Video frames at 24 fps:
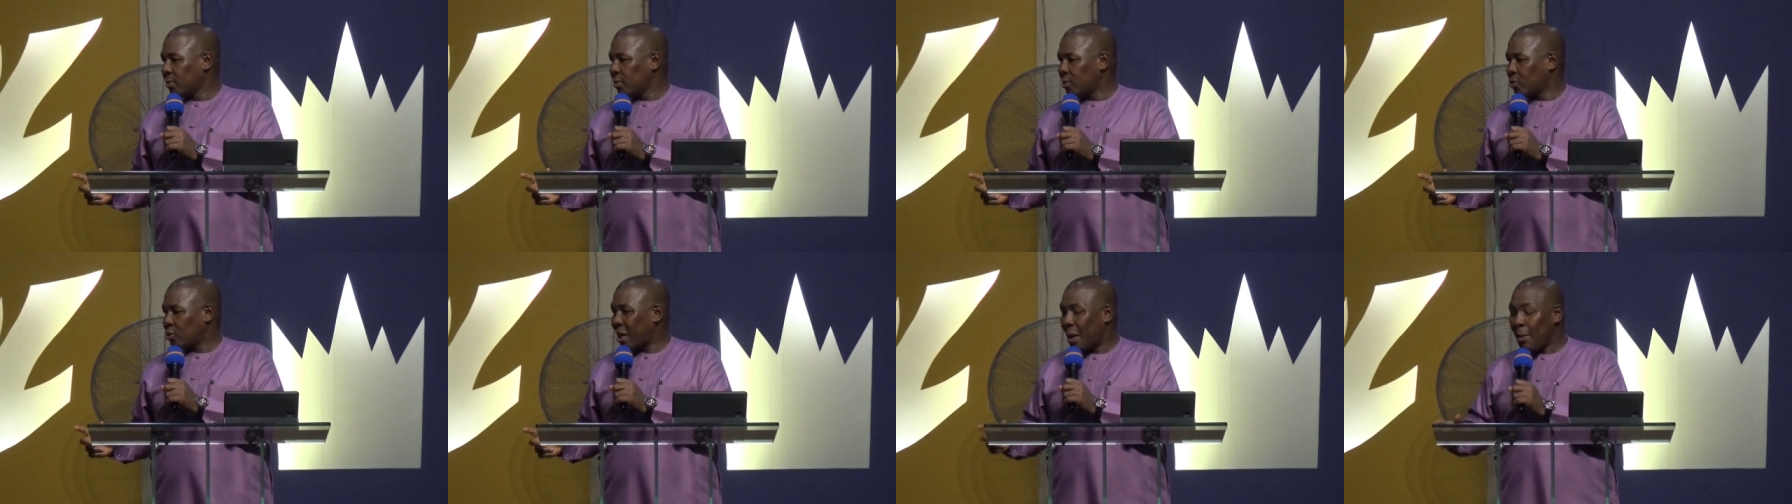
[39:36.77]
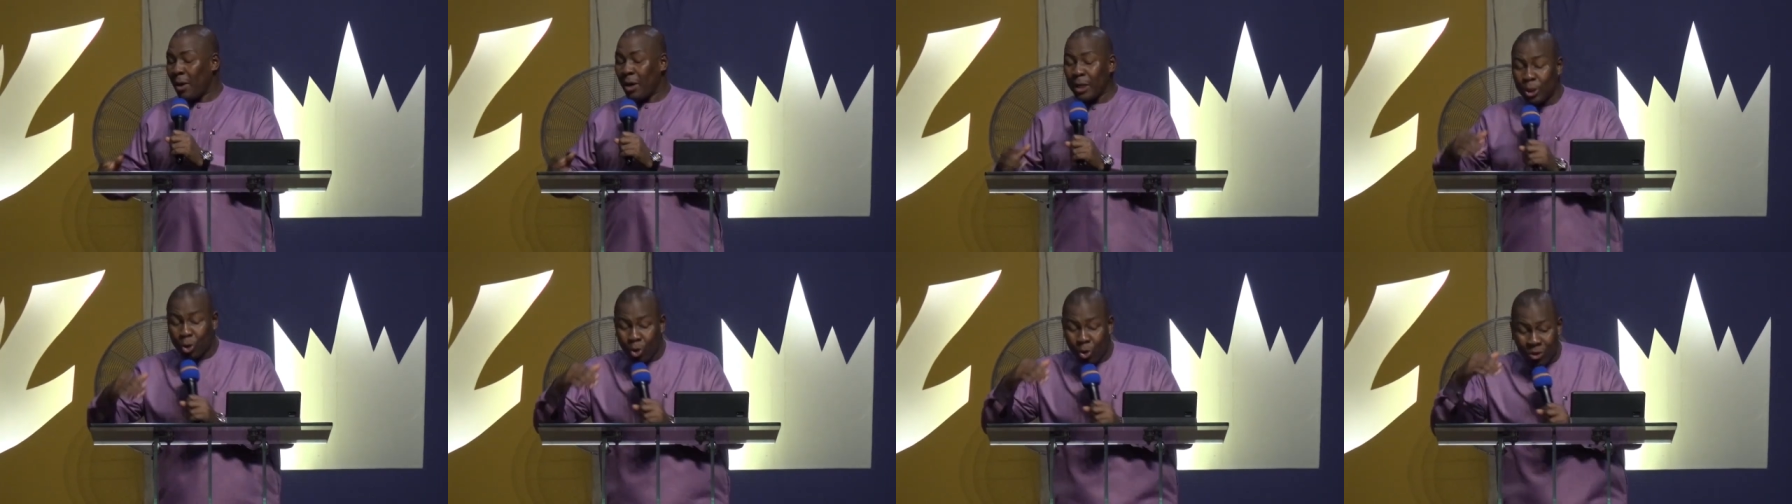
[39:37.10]
So I
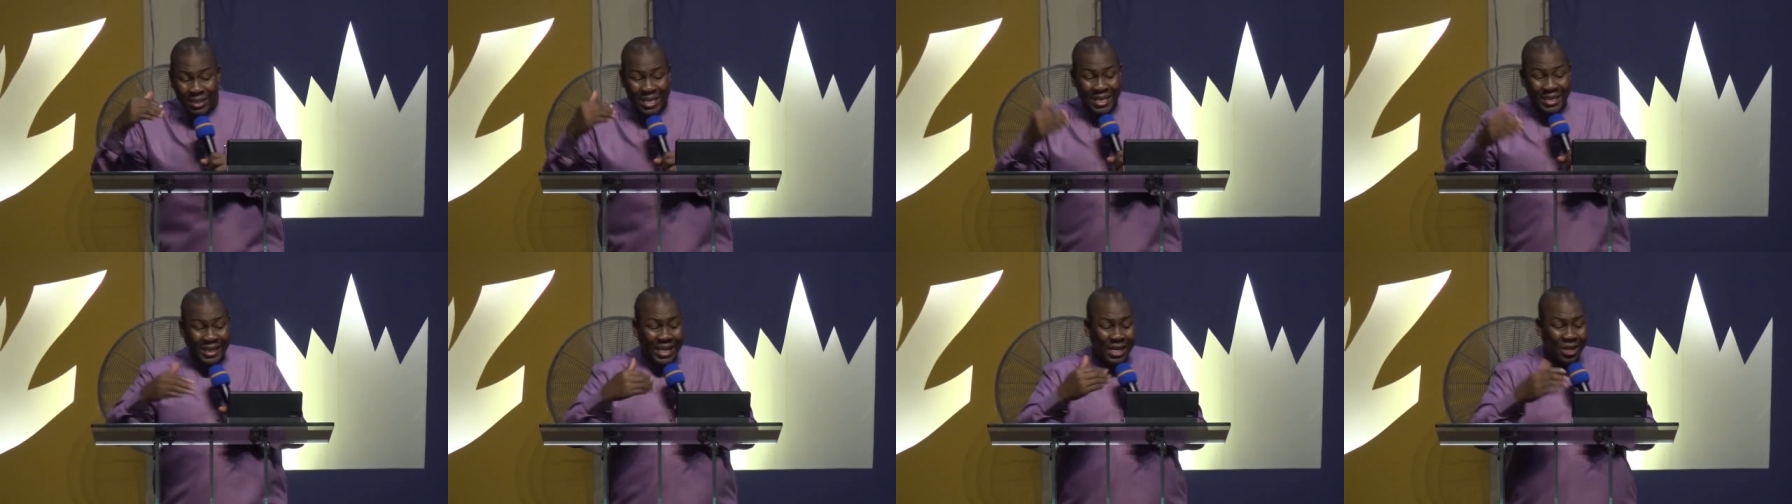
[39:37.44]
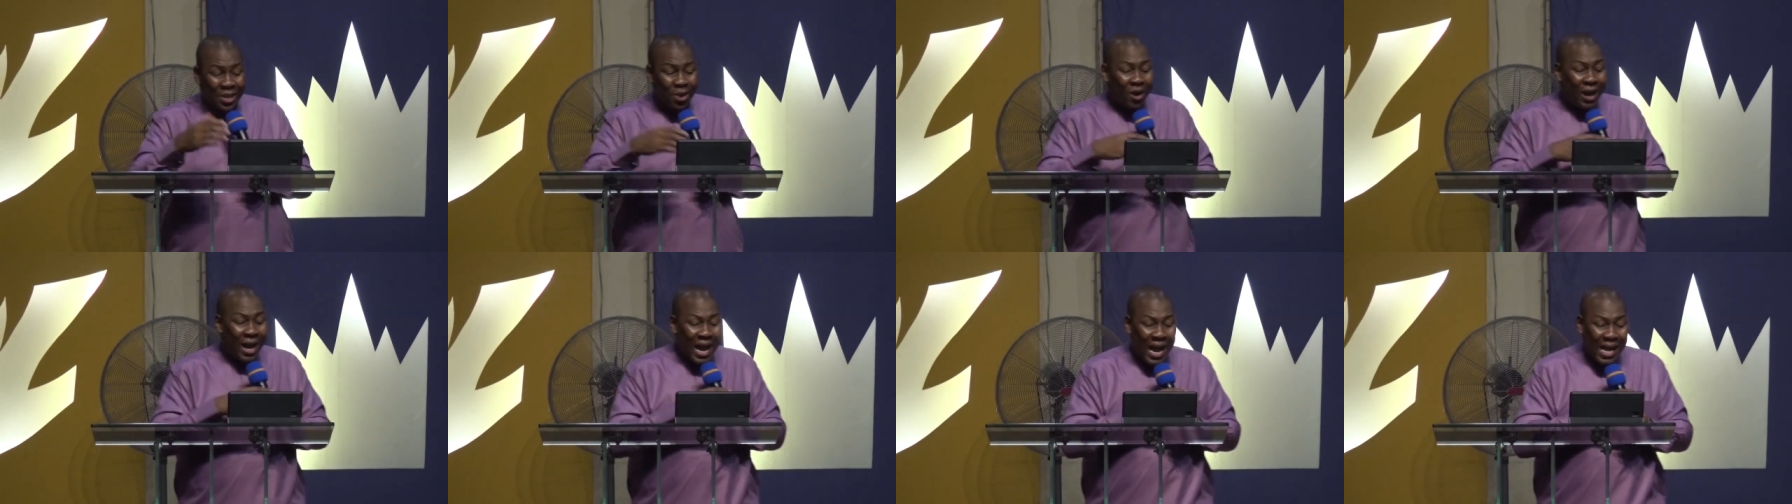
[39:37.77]
want you to think in
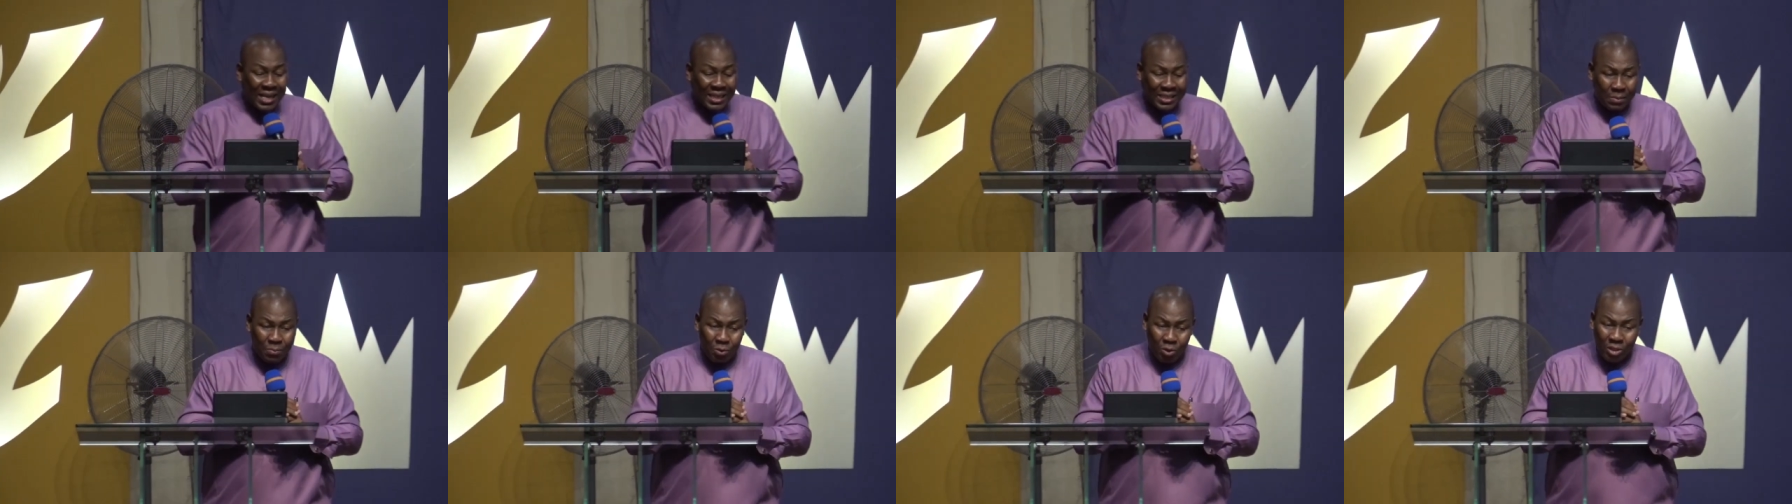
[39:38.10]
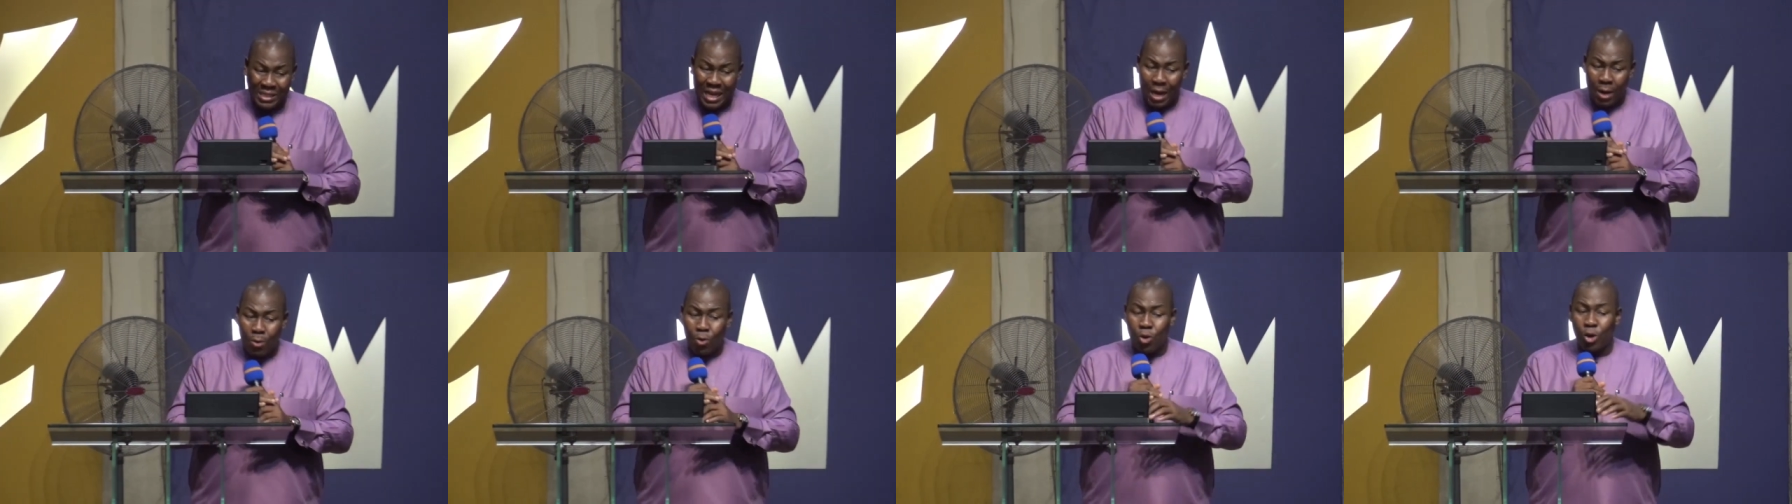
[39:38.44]
your heart because
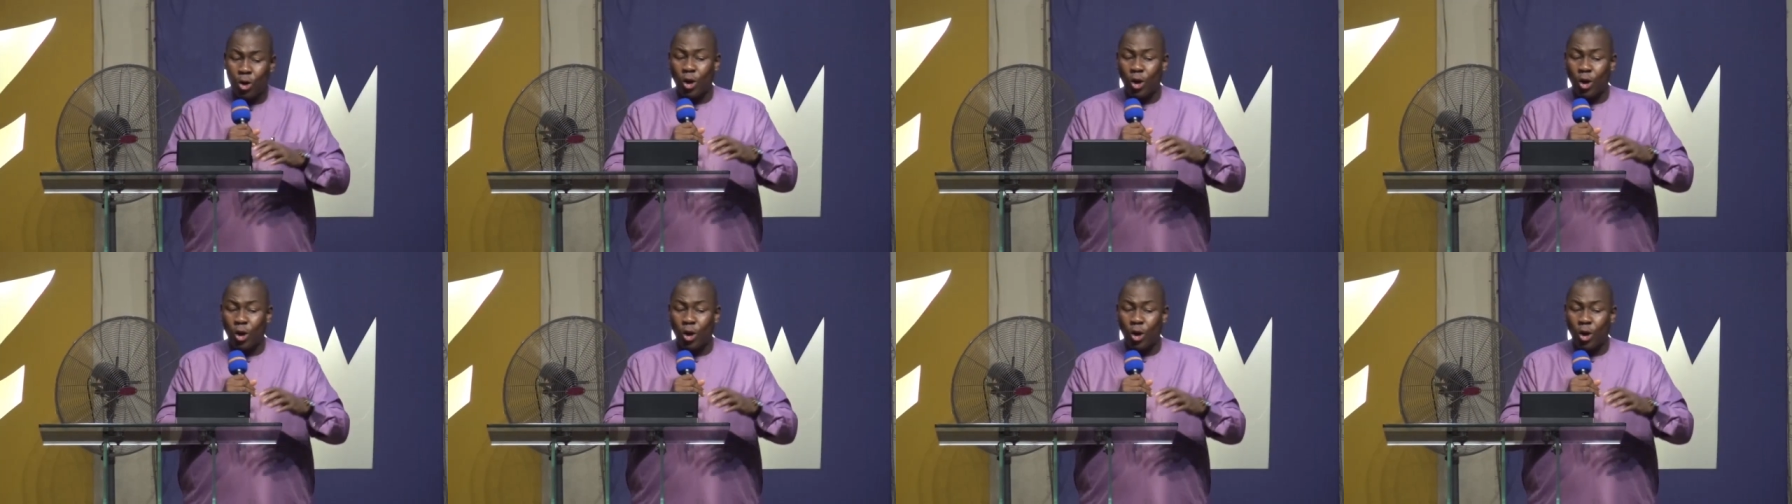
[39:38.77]
I will